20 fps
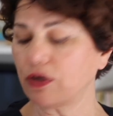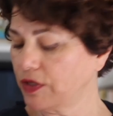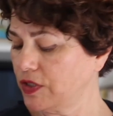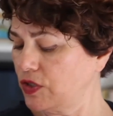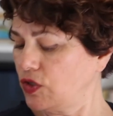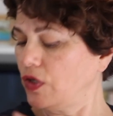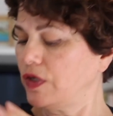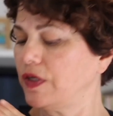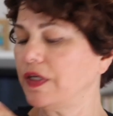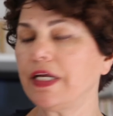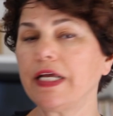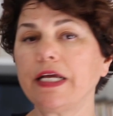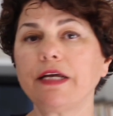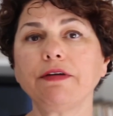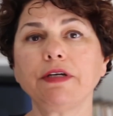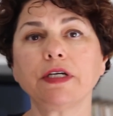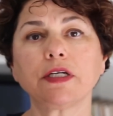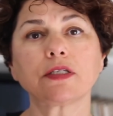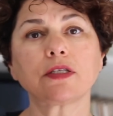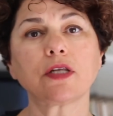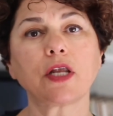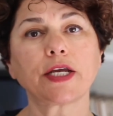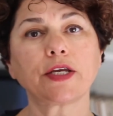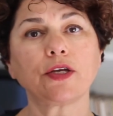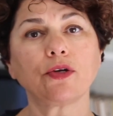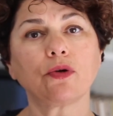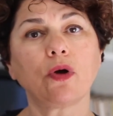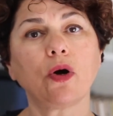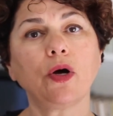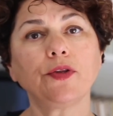are certain areas like
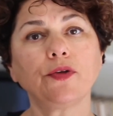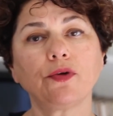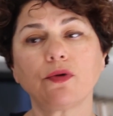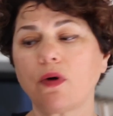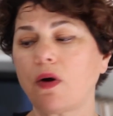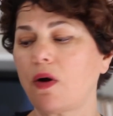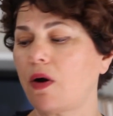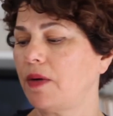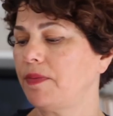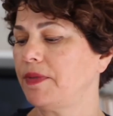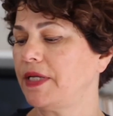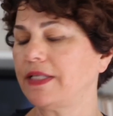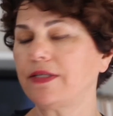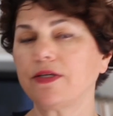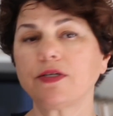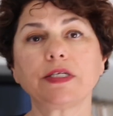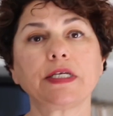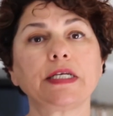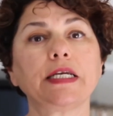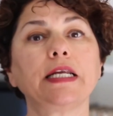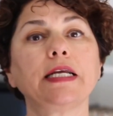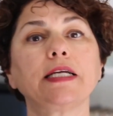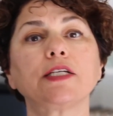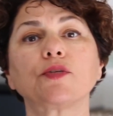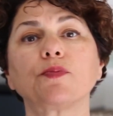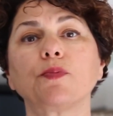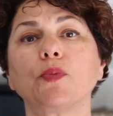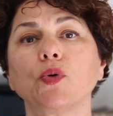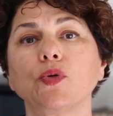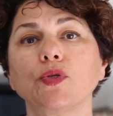your underarm that doesn't get
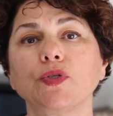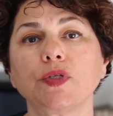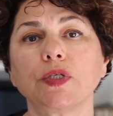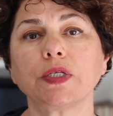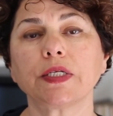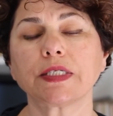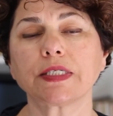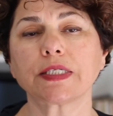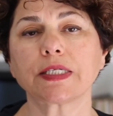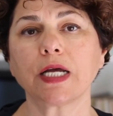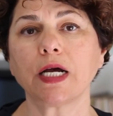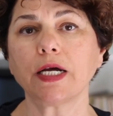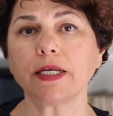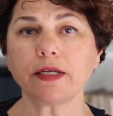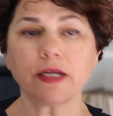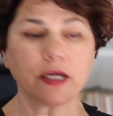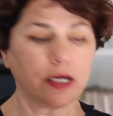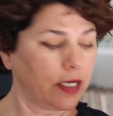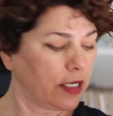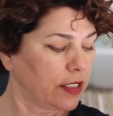exposed to the sun,